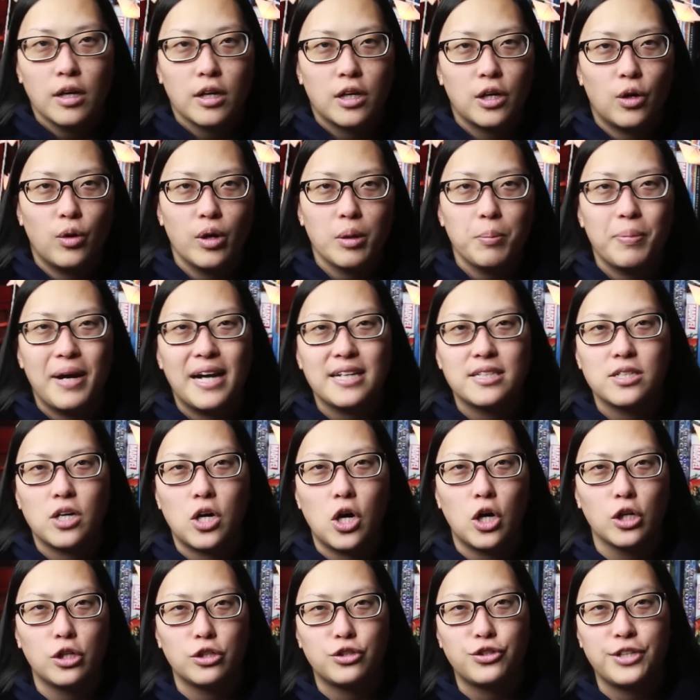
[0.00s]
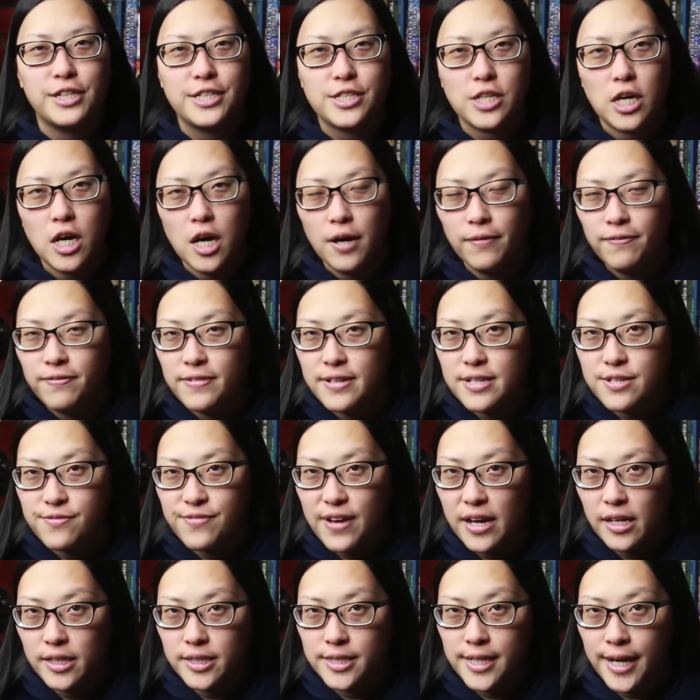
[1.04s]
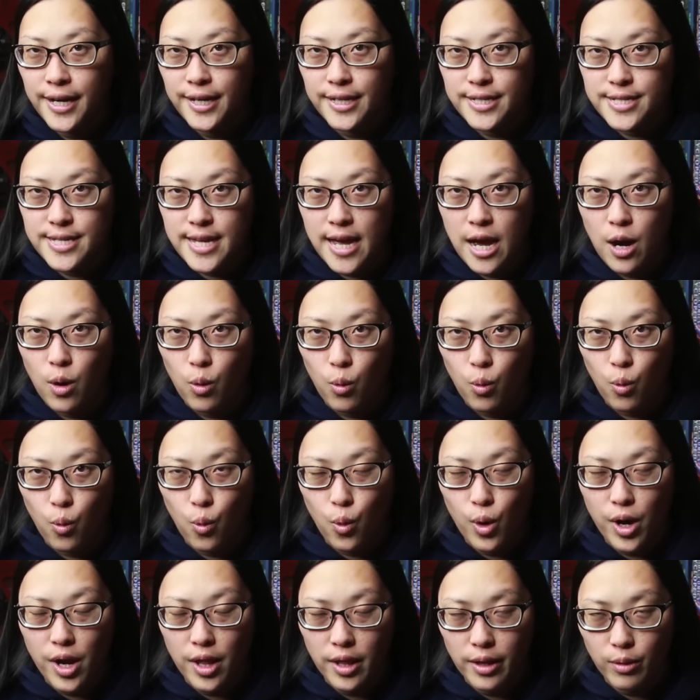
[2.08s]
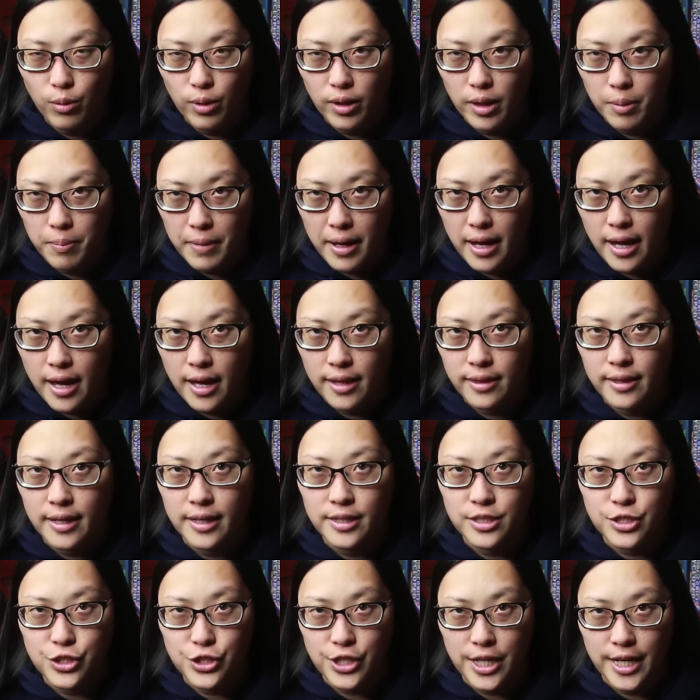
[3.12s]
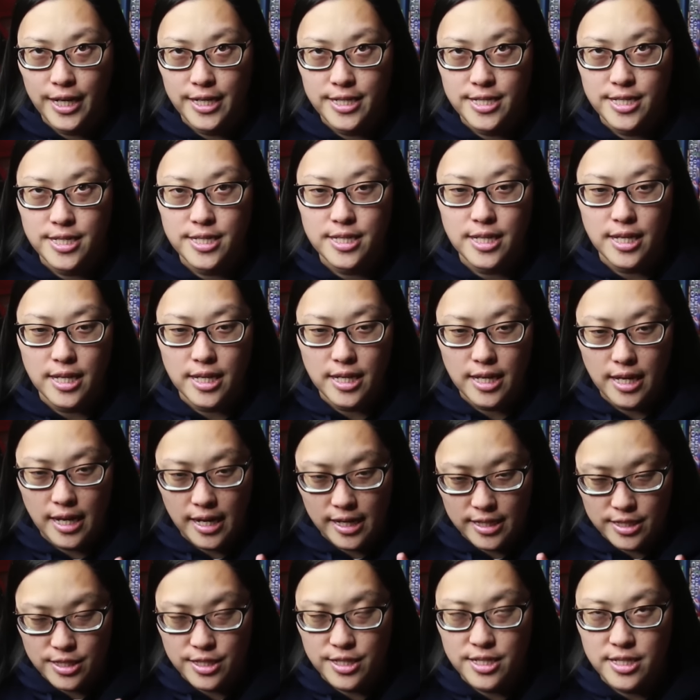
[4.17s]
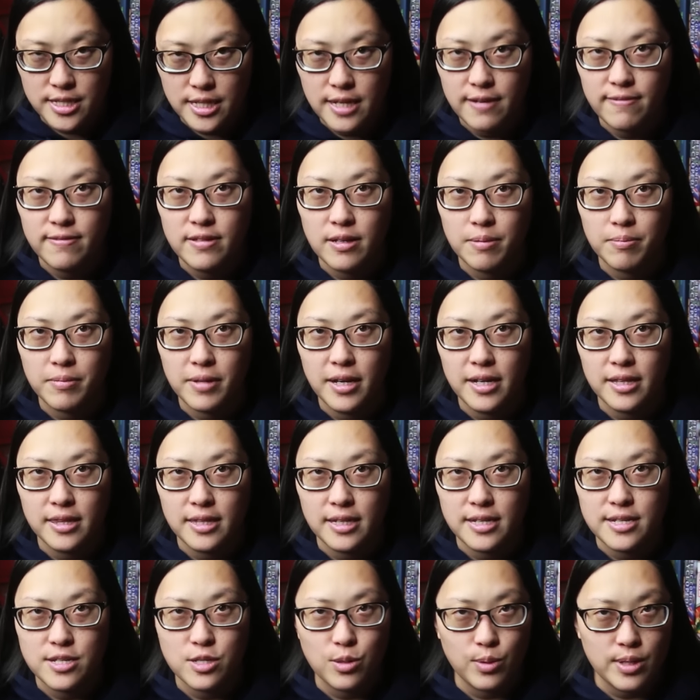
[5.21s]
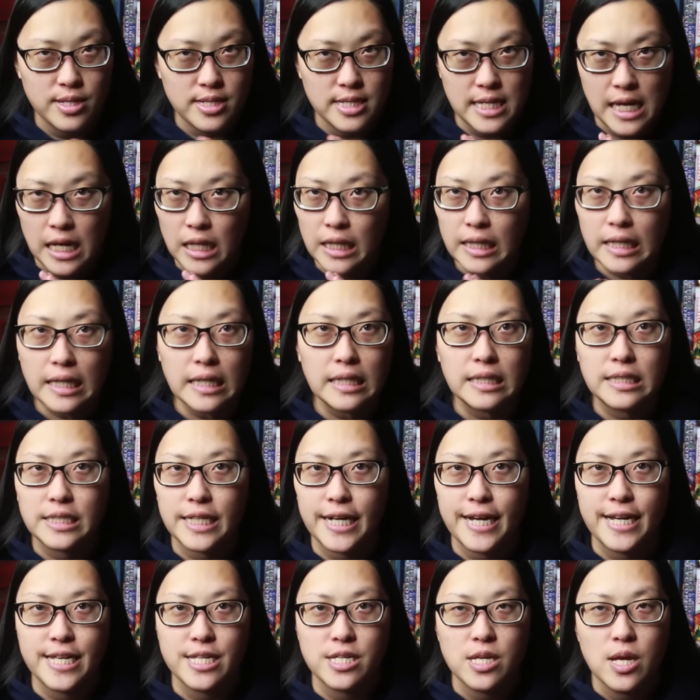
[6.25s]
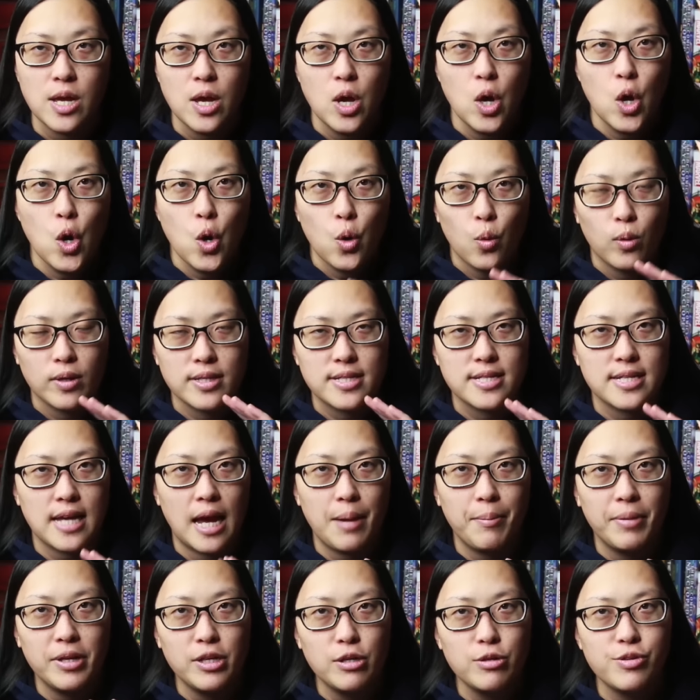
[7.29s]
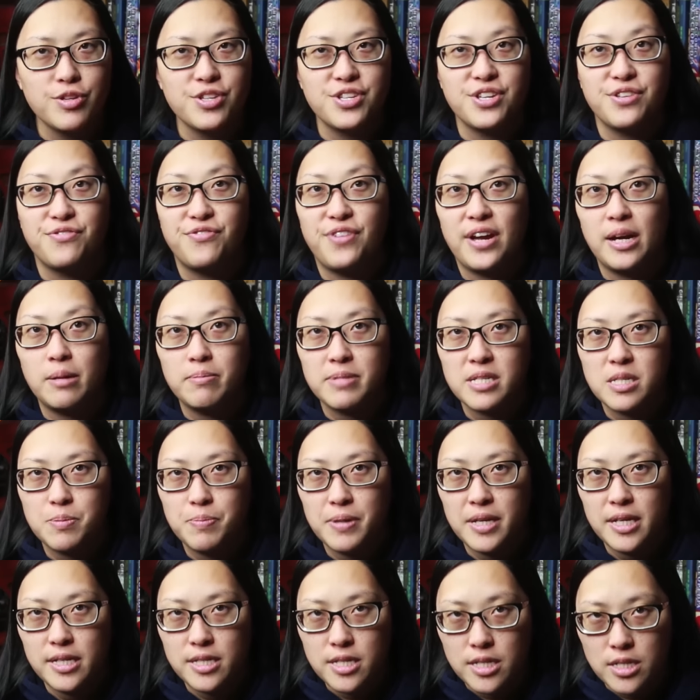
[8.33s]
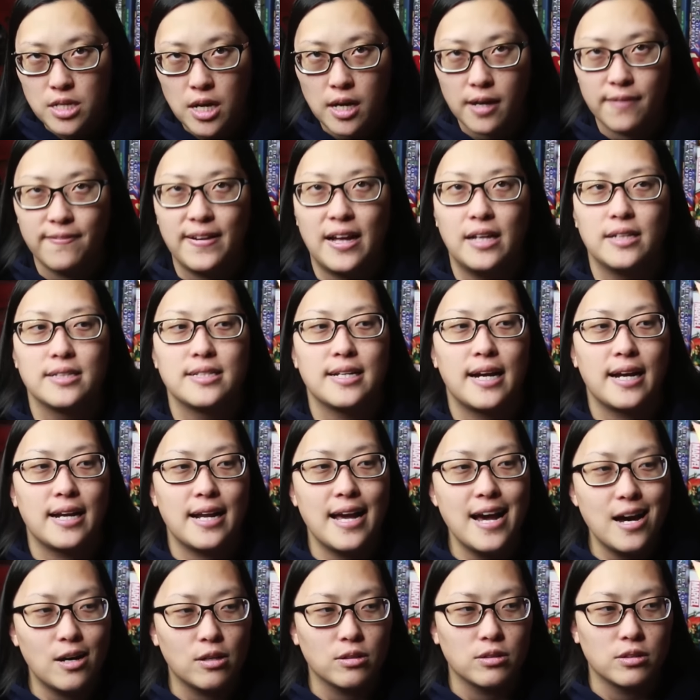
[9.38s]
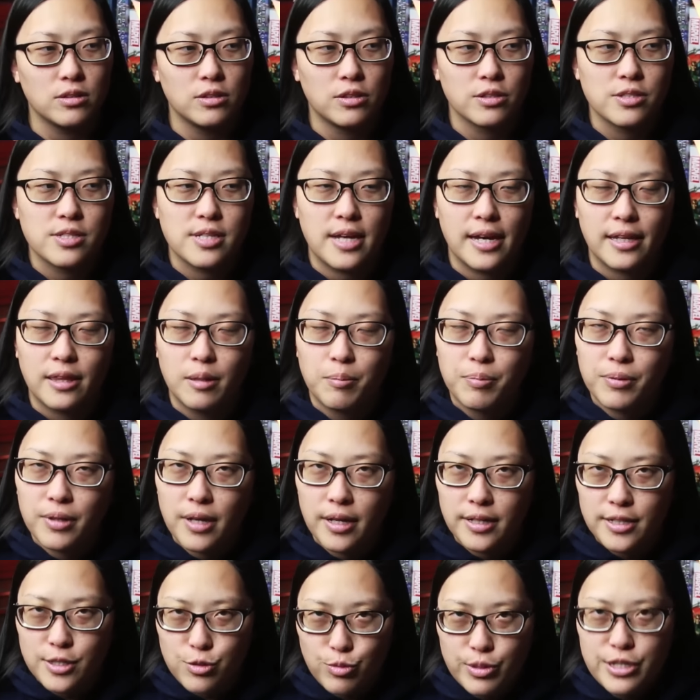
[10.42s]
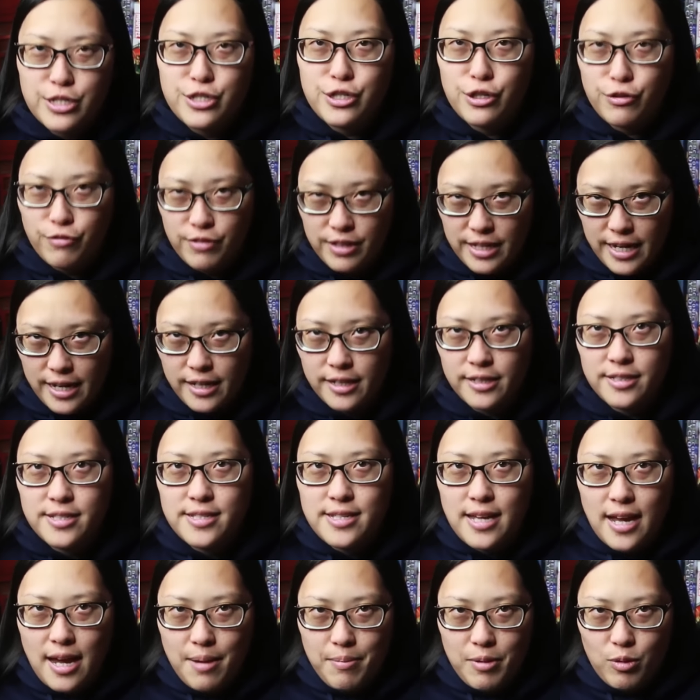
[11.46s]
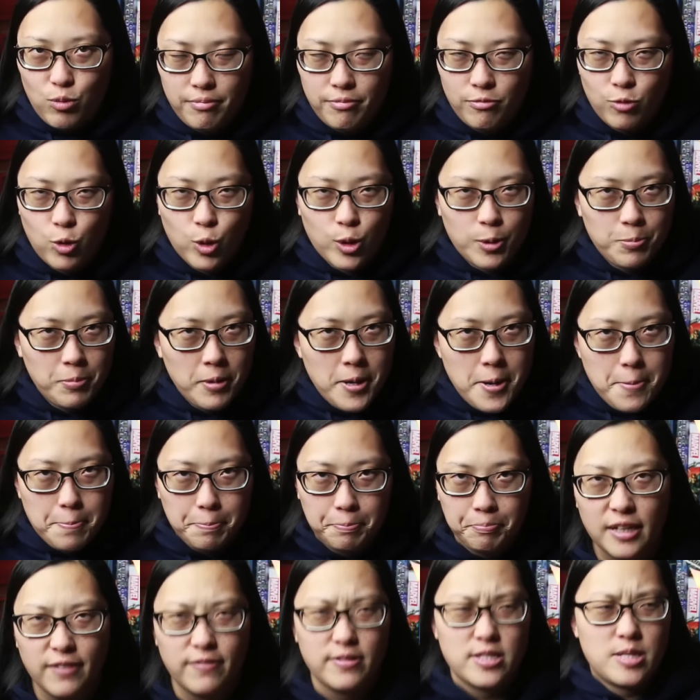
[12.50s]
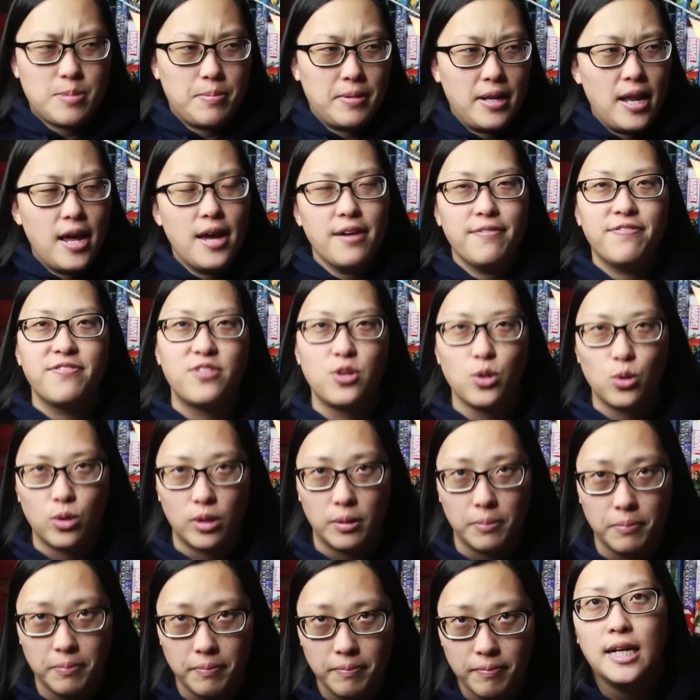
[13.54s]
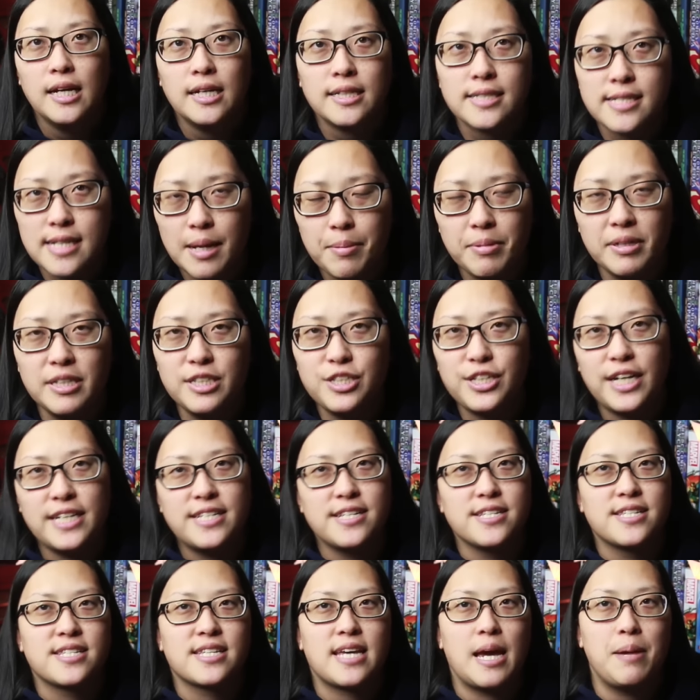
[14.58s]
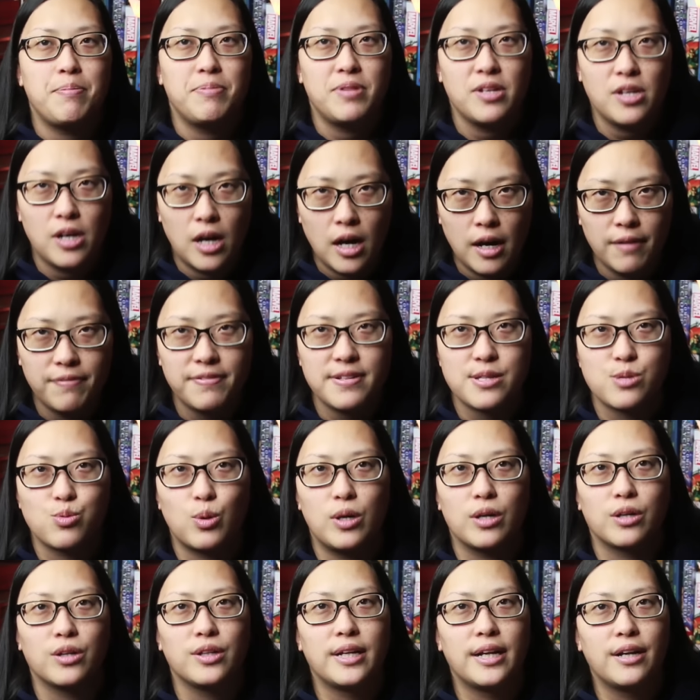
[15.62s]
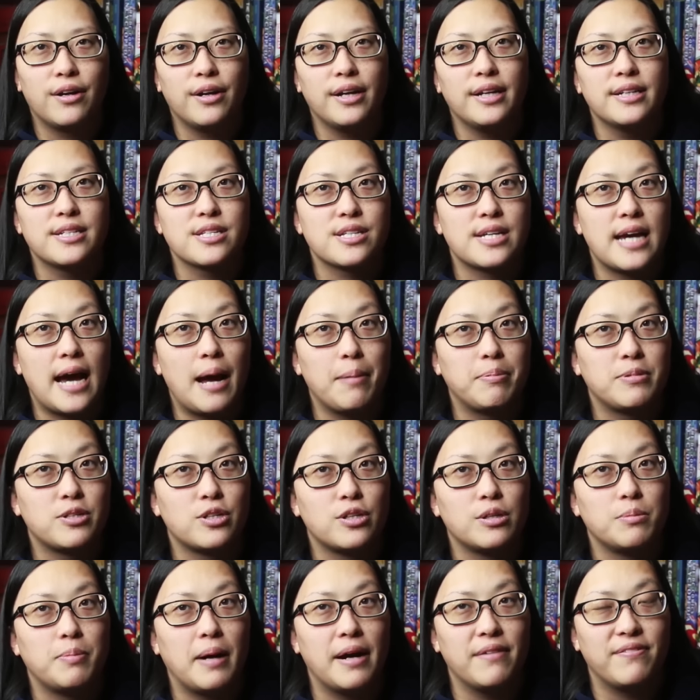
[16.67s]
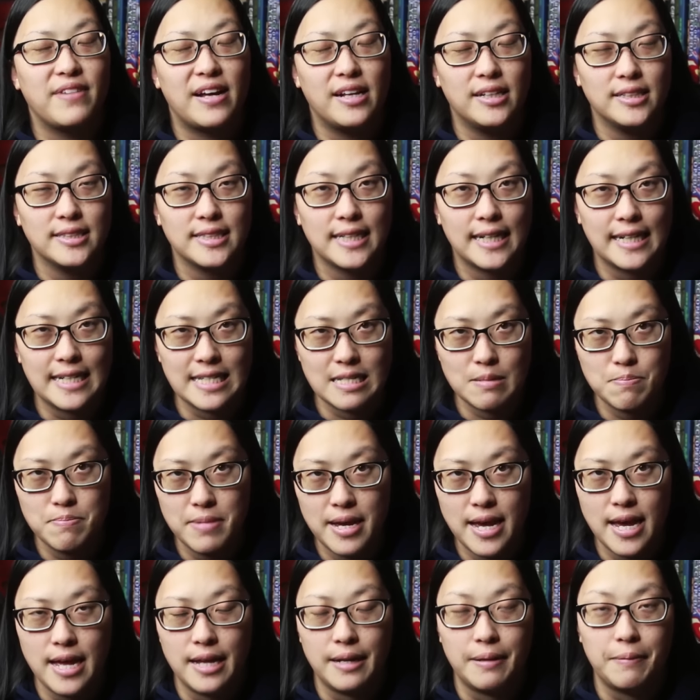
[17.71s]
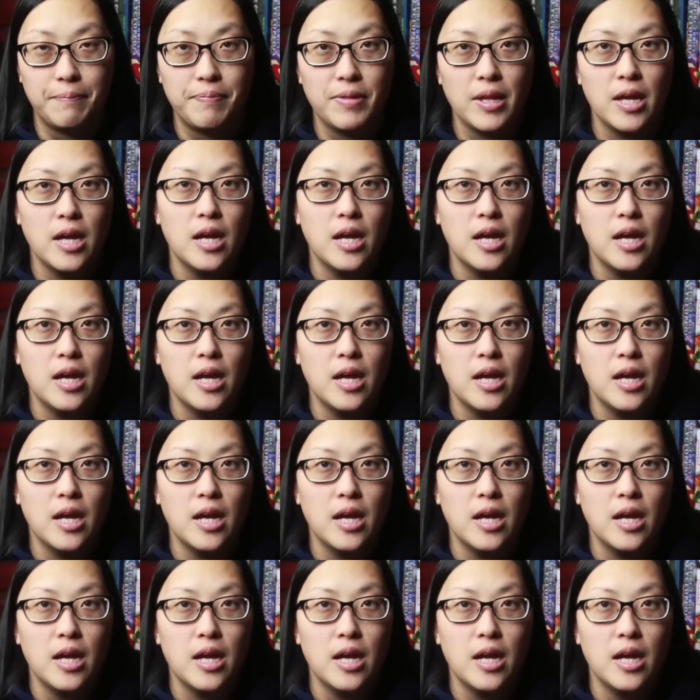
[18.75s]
Going back to Aldertree's office, Valentine is now really, really mad that Jace has deceived him like this, so he's yelling at Jace when Simon uses his vamp speed to knock Valentine out. Looks like the blood has rejuvenated Simon. Woke him up, giving some life to him. Simon and Jace escape the office while Clary is captured by Valentine's men.